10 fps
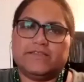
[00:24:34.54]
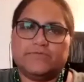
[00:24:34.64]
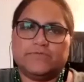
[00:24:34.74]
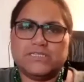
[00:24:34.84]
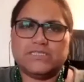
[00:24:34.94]
yes, I
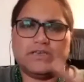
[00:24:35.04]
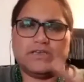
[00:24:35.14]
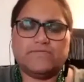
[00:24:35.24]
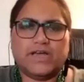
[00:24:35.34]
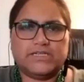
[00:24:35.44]
think once they
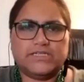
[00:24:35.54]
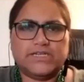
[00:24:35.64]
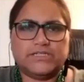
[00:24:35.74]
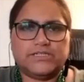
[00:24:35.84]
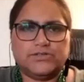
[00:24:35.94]

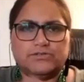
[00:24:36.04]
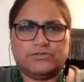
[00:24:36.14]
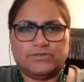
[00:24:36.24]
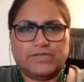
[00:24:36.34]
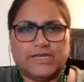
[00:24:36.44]
validate
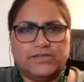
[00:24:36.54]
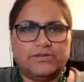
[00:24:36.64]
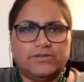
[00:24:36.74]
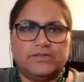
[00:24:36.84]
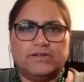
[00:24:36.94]
you, then
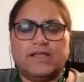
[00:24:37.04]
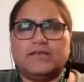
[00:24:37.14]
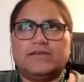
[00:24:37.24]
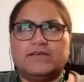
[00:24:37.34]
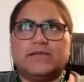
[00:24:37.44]
you can,
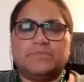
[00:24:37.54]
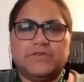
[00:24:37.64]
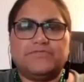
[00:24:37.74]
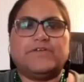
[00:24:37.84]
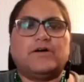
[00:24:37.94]
it can
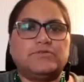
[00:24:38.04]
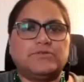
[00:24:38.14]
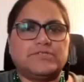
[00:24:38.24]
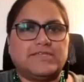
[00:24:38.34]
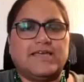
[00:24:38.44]
be
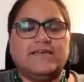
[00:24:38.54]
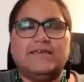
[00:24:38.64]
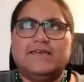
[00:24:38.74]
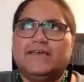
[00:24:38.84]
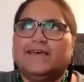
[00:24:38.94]
found there.
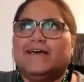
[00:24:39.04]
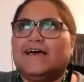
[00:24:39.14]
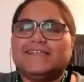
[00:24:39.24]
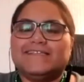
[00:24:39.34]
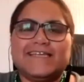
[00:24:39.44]

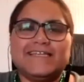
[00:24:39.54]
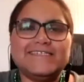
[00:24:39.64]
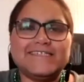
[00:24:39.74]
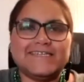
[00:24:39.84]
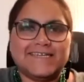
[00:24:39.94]
I
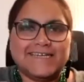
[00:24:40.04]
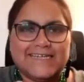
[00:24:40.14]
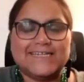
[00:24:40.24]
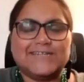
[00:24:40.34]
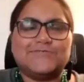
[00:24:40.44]
sent a
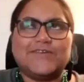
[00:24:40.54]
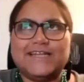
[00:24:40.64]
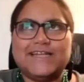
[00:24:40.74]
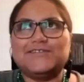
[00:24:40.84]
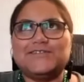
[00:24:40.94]
little
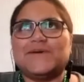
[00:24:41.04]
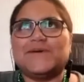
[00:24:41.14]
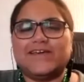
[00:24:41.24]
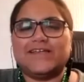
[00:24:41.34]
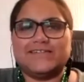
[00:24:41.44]
trailer to my
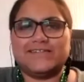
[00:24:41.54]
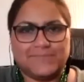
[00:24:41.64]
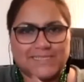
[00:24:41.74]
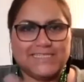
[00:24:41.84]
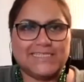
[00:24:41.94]

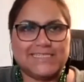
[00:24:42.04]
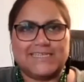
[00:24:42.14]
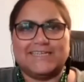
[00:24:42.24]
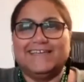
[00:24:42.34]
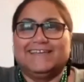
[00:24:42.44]
relative, my
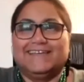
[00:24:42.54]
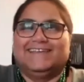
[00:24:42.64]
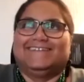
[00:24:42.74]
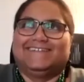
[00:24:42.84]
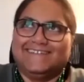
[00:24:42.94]
sister,
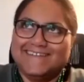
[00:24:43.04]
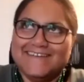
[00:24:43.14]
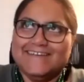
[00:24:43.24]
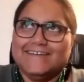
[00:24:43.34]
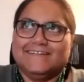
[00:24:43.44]

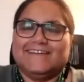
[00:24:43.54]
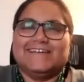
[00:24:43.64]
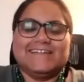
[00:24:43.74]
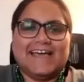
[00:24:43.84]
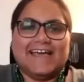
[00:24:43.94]

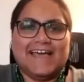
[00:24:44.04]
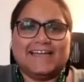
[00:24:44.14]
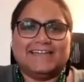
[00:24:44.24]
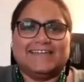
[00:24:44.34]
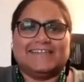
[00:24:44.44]
and I
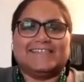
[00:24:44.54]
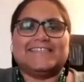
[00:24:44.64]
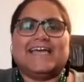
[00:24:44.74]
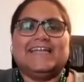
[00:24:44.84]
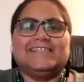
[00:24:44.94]
had like
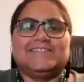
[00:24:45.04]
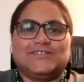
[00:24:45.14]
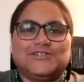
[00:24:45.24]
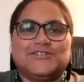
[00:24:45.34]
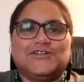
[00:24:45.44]

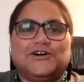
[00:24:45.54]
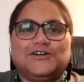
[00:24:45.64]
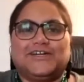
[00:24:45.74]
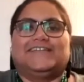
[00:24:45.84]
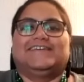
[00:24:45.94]
silence and
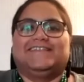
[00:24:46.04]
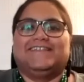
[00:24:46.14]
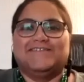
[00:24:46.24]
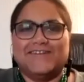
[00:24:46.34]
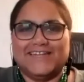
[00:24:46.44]
shock. I
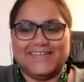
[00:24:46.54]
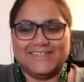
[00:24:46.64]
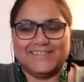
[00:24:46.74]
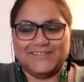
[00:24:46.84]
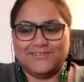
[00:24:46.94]
think they were like,
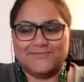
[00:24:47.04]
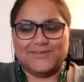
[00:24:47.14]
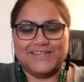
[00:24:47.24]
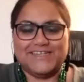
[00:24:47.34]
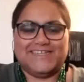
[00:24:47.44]
shock,
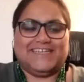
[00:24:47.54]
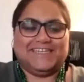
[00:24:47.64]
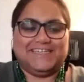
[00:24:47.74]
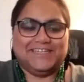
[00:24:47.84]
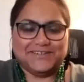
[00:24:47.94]
what is
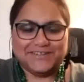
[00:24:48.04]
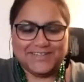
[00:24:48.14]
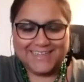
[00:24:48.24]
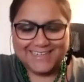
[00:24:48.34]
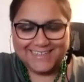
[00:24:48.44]
she
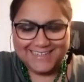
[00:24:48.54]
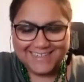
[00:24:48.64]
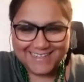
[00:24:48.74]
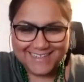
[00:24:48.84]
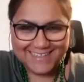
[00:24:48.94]

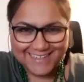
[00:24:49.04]
doing?